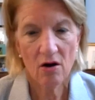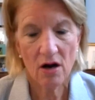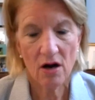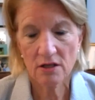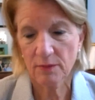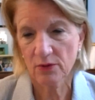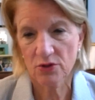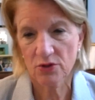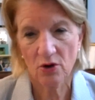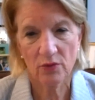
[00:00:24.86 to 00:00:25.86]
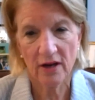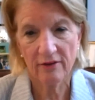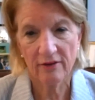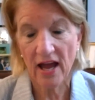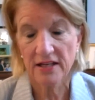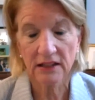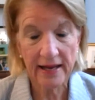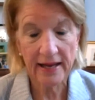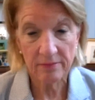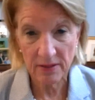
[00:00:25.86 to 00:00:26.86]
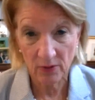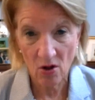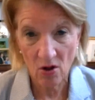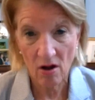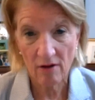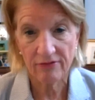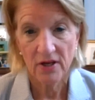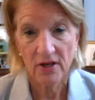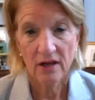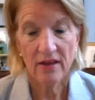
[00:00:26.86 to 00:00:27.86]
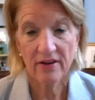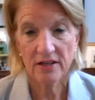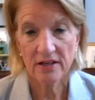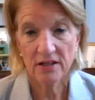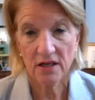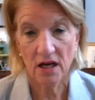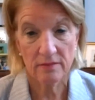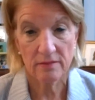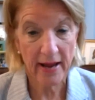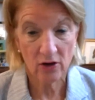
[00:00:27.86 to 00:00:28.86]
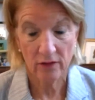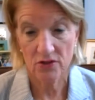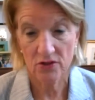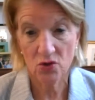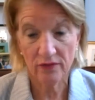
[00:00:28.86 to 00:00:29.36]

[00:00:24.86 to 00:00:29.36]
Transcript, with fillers: our hospitals are, have had to lay people off they've had to cut back on the